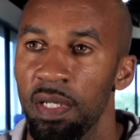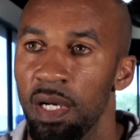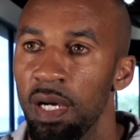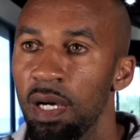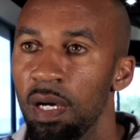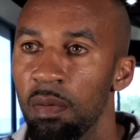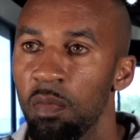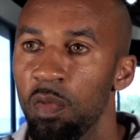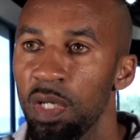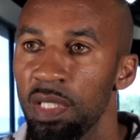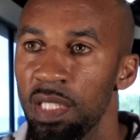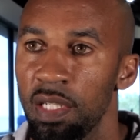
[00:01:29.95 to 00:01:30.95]
I'm
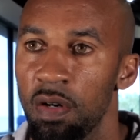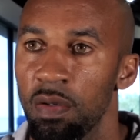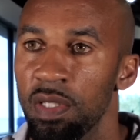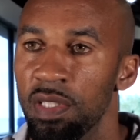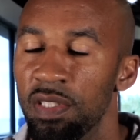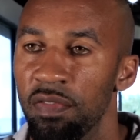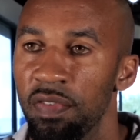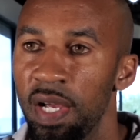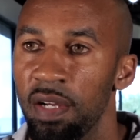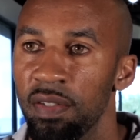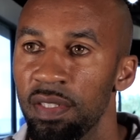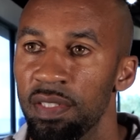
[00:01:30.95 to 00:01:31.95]
one of the owners and
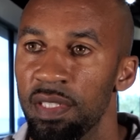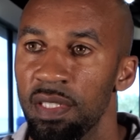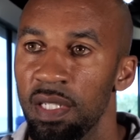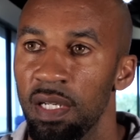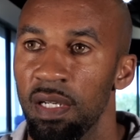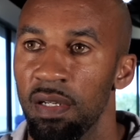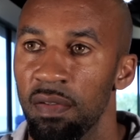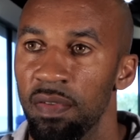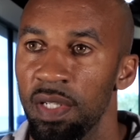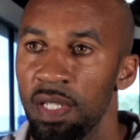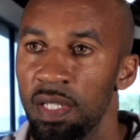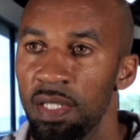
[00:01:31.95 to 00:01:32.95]
founders of
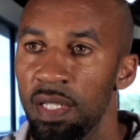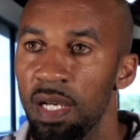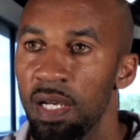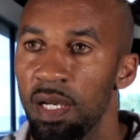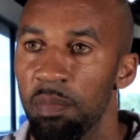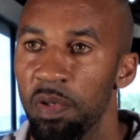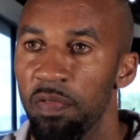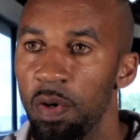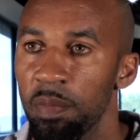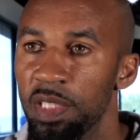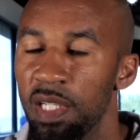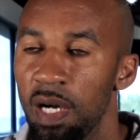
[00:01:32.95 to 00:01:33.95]

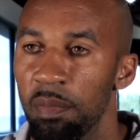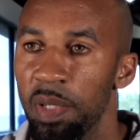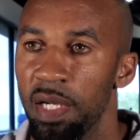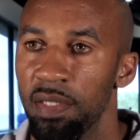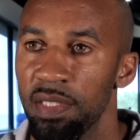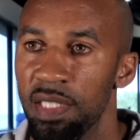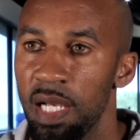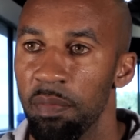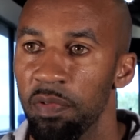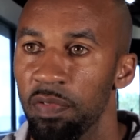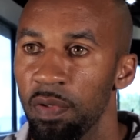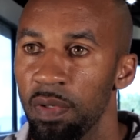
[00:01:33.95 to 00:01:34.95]
Performance Compound in
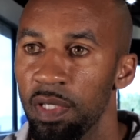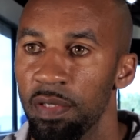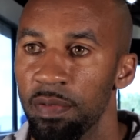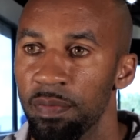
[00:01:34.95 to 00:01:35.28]
Tampa, Florida.